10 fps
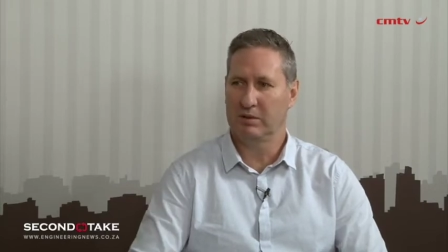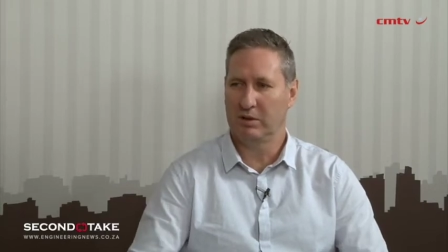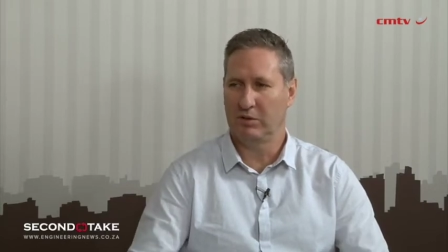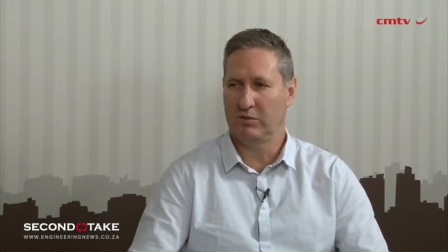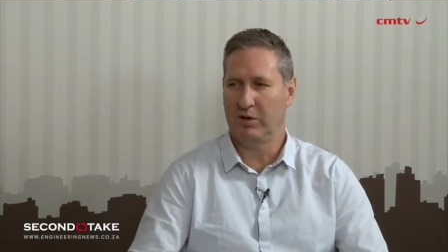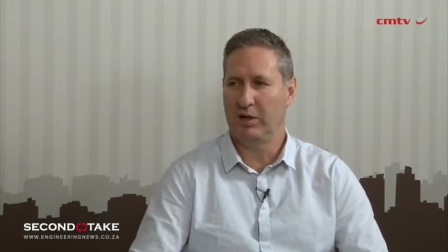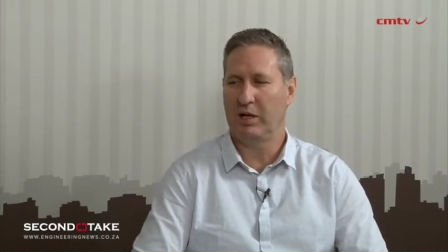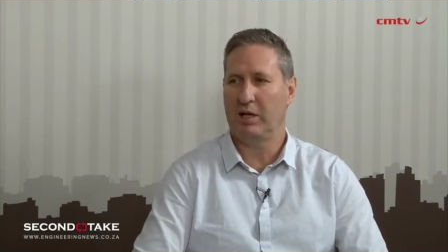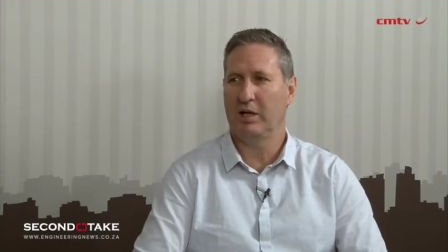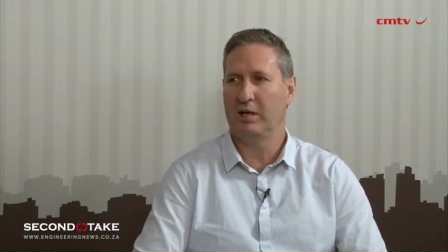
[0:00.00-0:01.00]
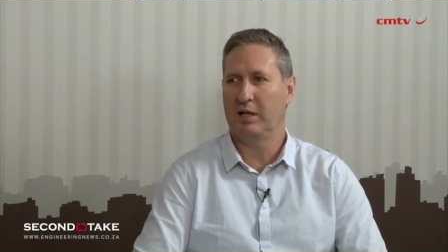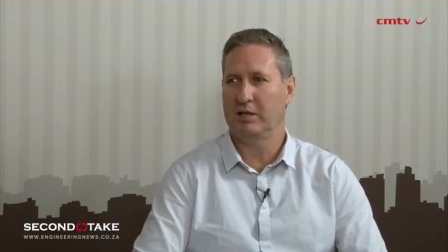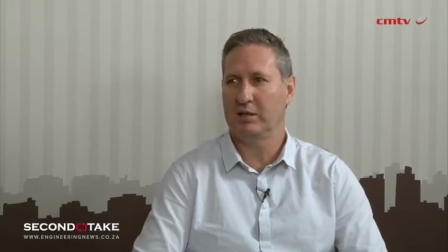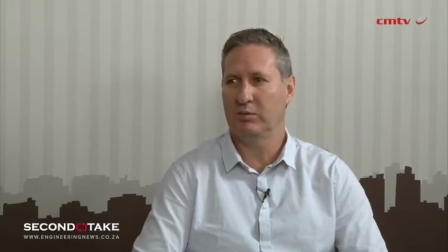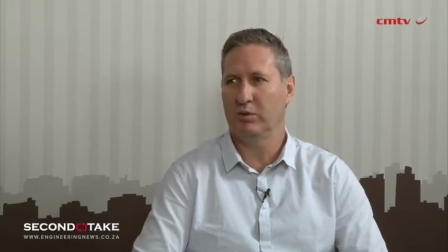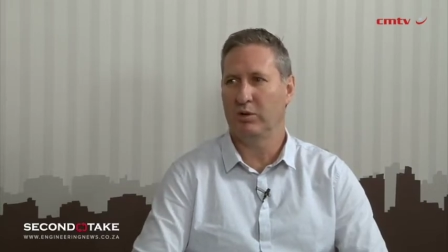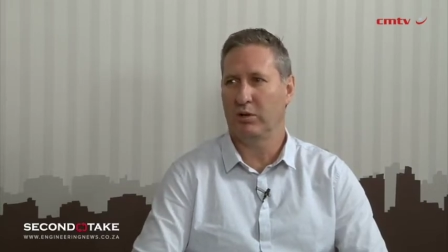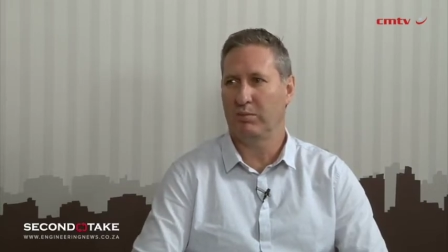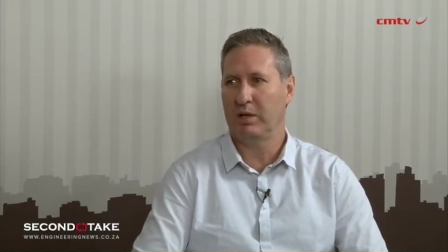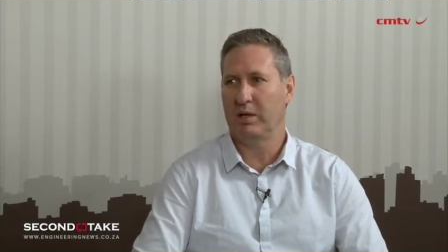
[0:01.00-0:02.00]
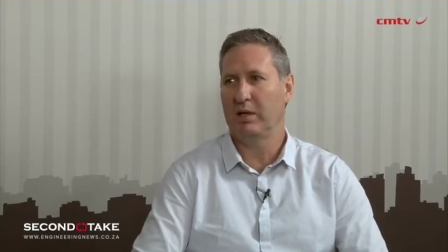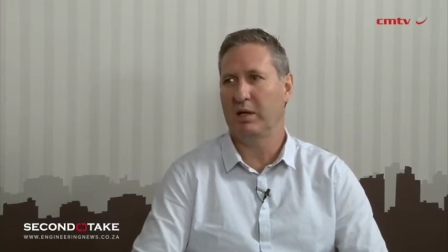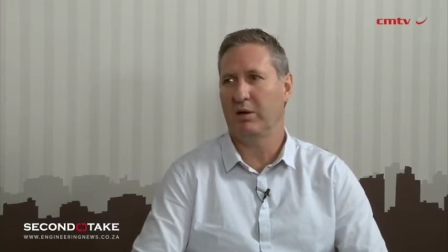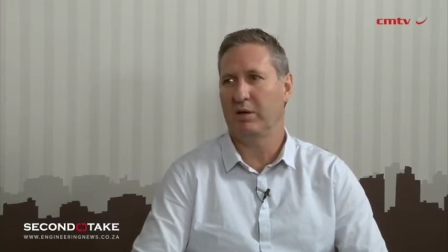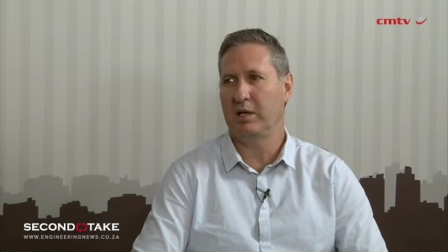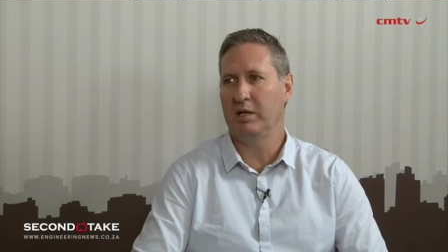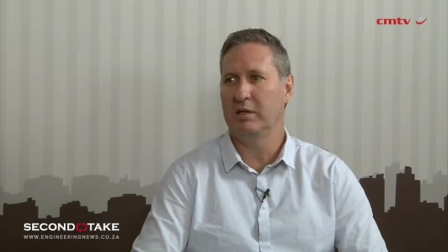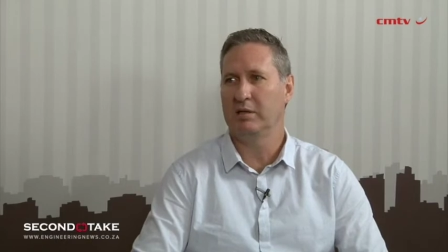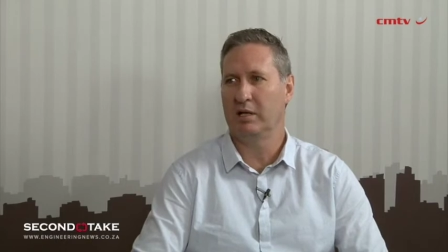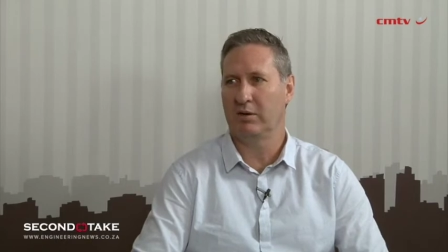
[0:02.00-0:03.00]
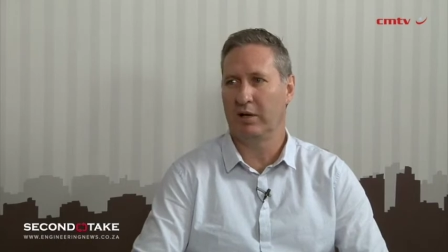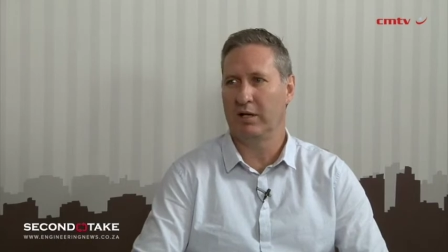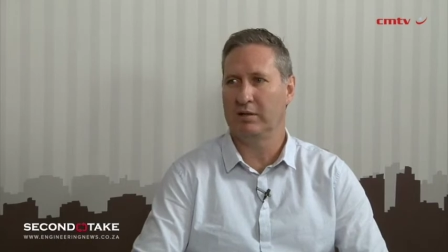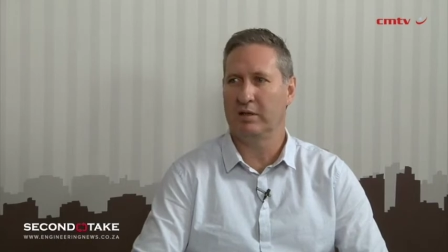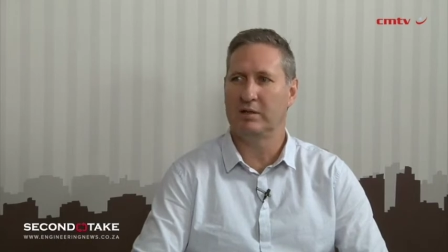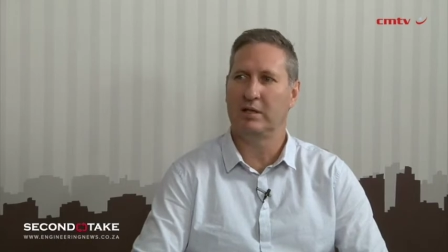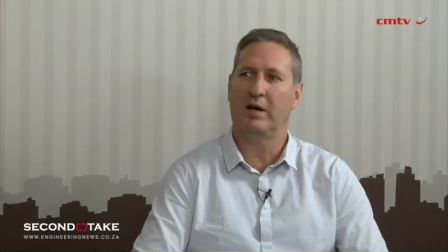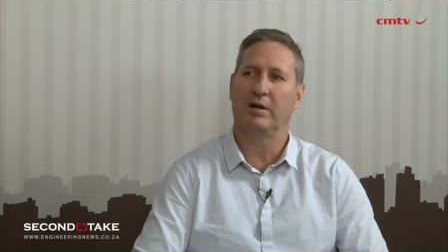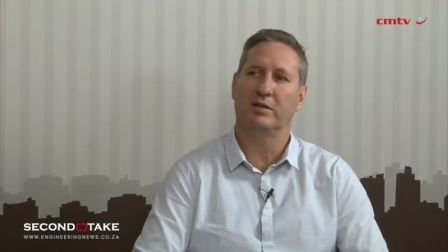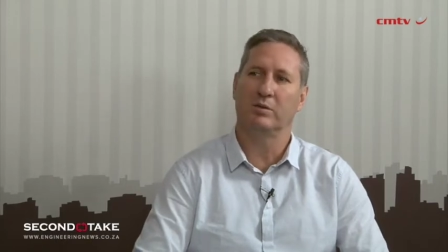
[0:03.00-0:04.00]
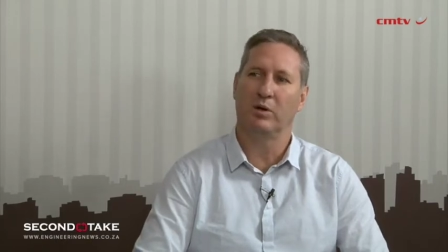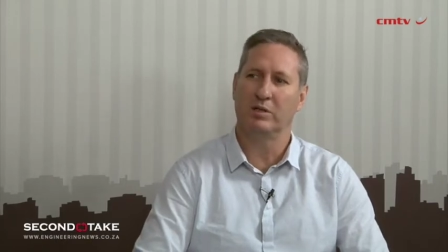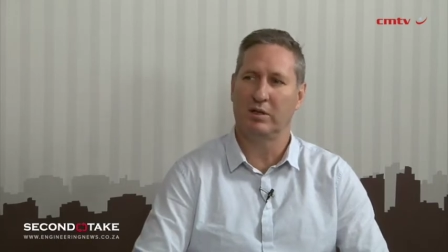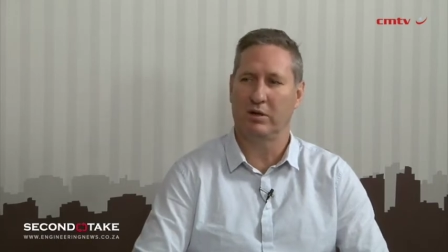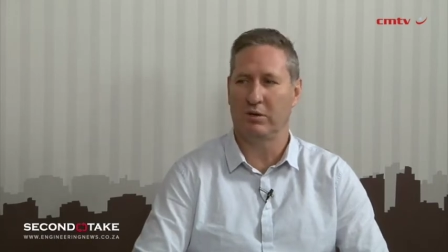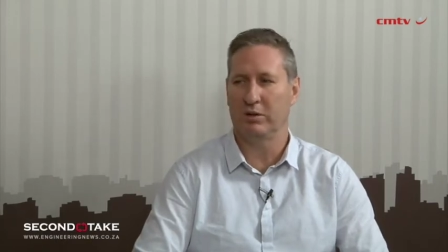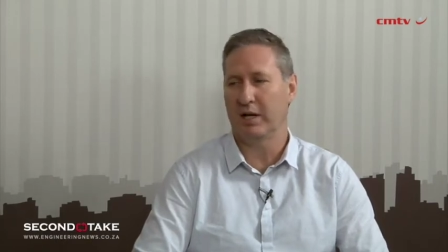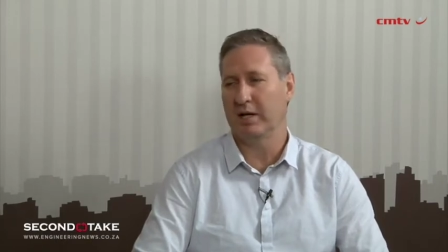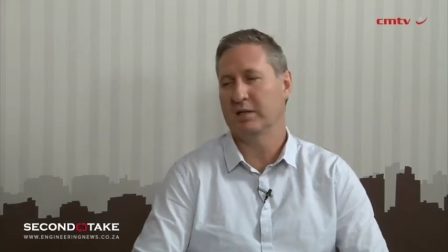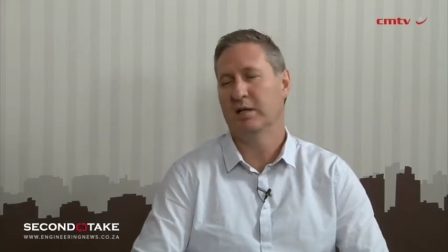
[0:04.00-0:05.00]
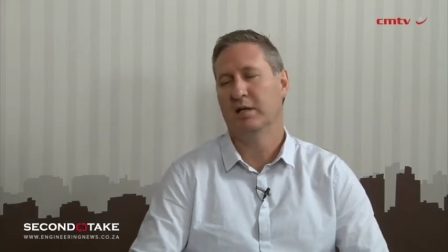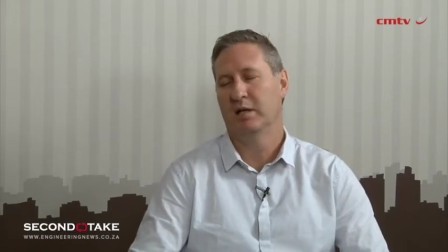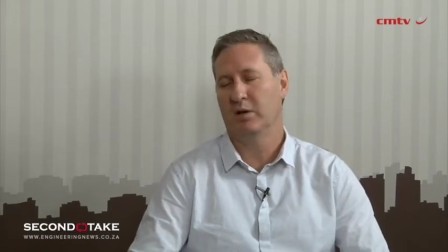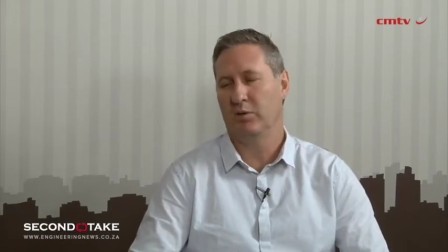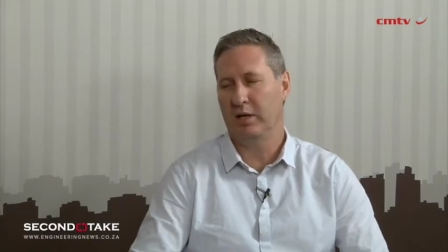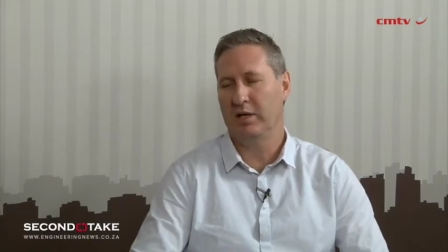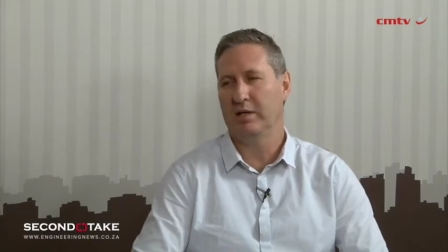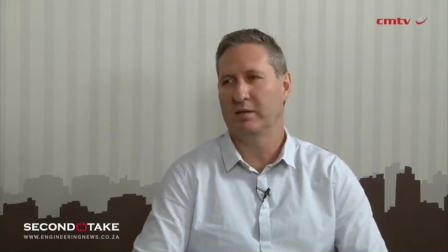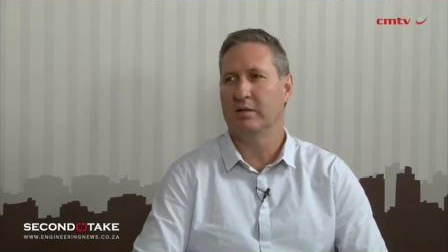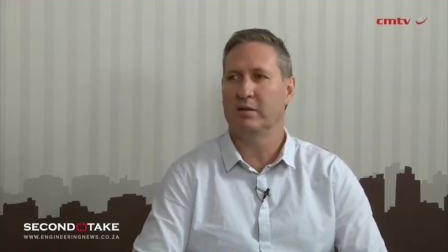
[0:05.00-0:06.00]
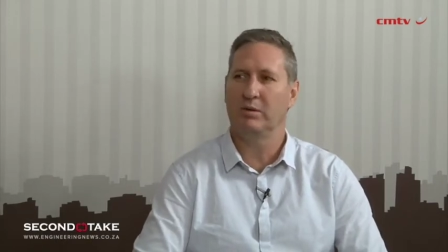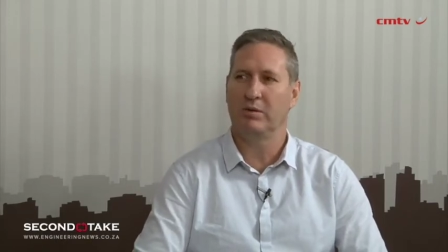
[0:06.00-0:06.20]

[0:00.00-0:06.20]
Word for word: So it's very clear that Eskom will not be the only generator in town as it was in the old days. It already isn't.